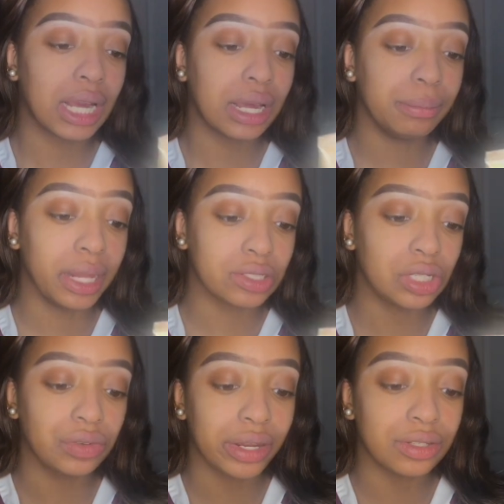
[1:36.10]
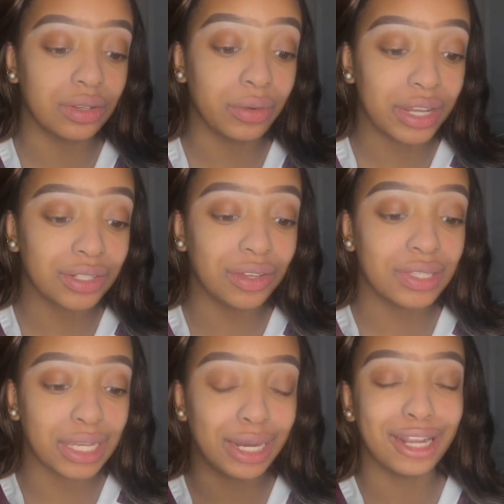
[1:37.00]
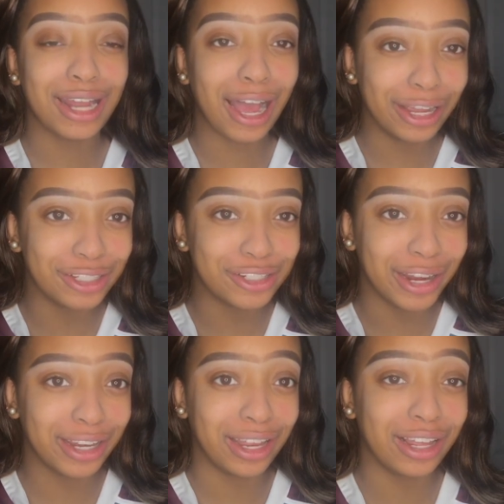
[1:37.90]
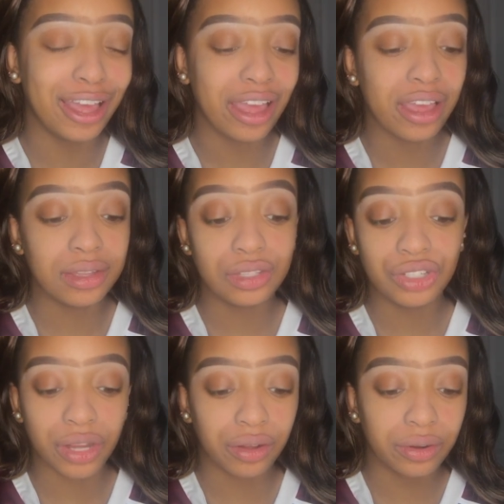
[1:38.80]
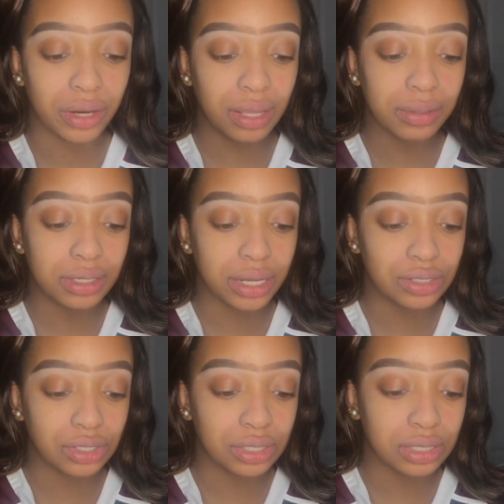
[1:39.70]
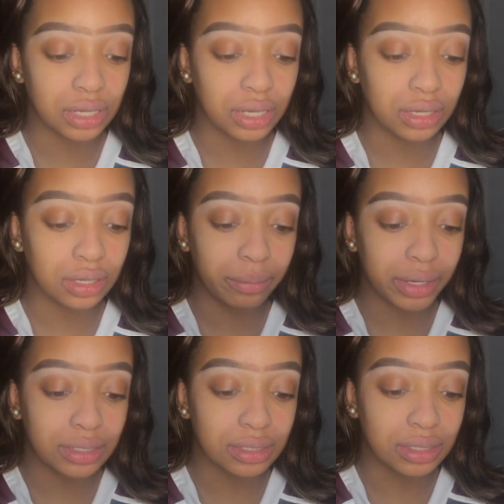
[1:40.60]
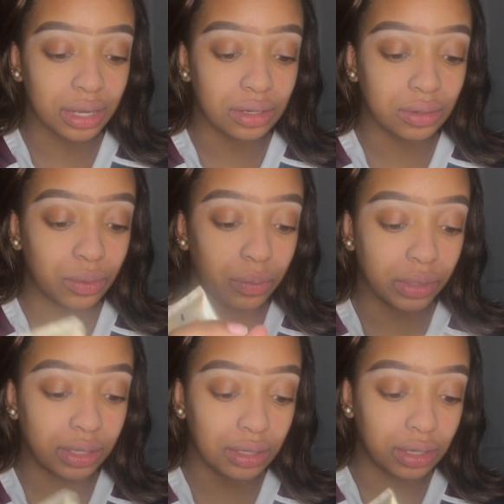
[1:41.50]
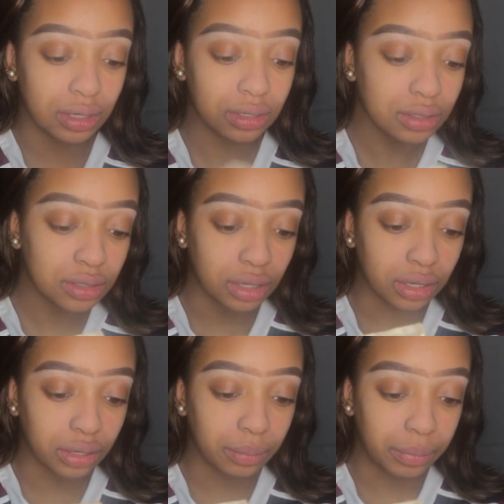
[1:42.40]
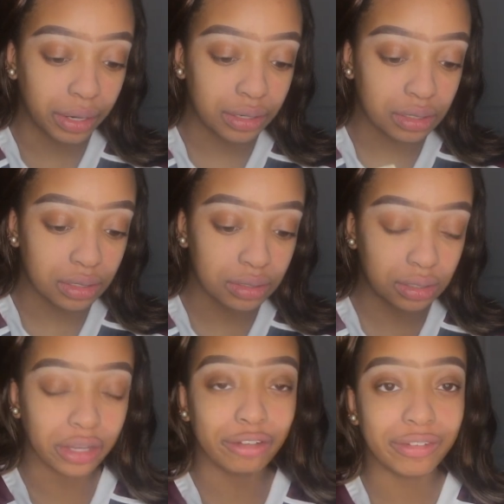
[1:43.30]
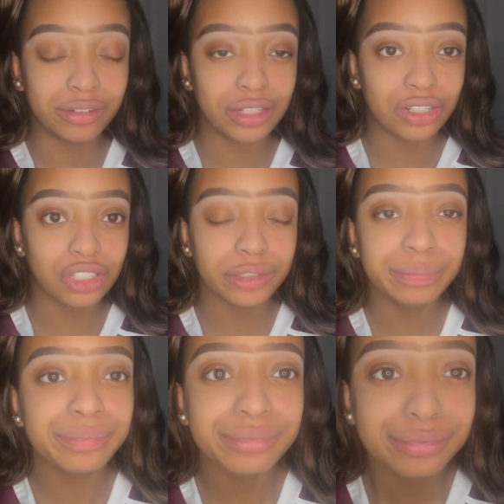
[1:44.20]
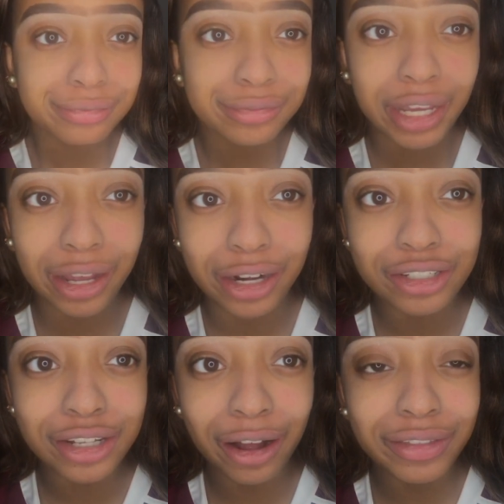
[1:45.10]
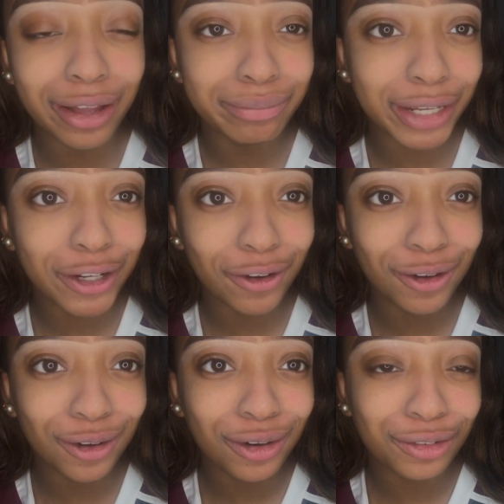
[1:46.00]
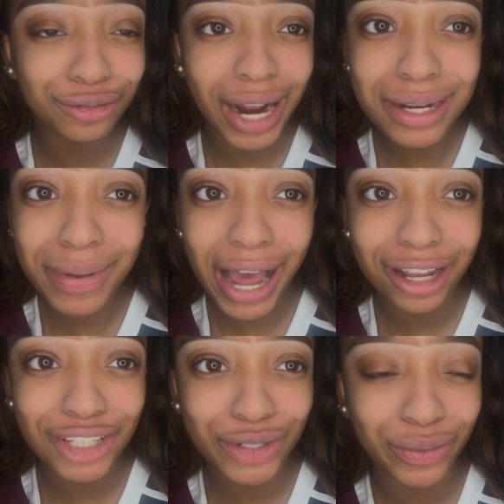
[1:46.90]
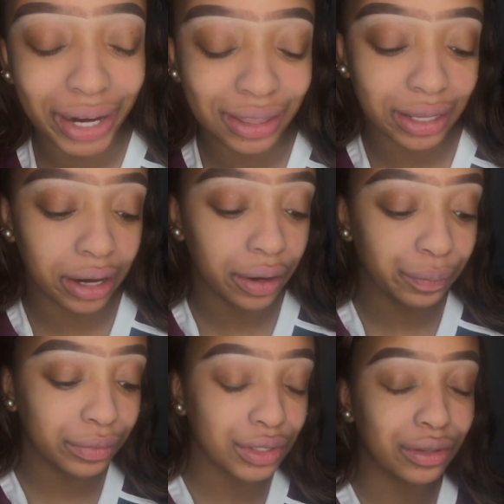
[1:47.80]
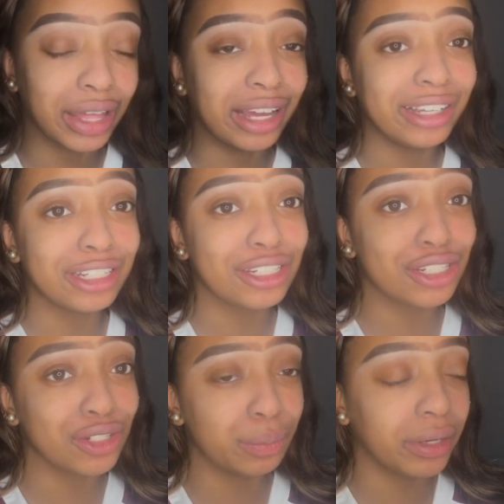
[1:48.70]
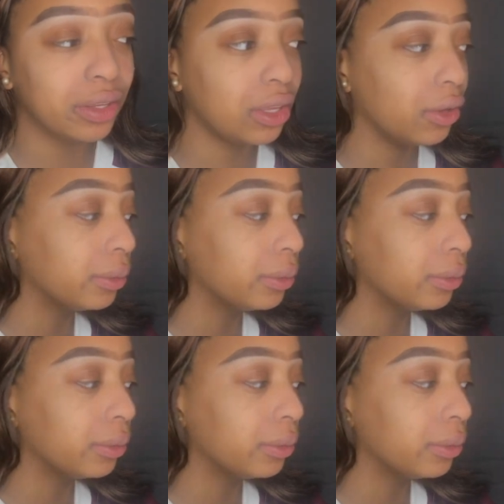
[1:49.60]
Complexion Rescue Tinted Hydrating Gel Cream because that's just like what my skin really needs in comparison to like foundation. And I just have that big old red patch right there. So that is super cute.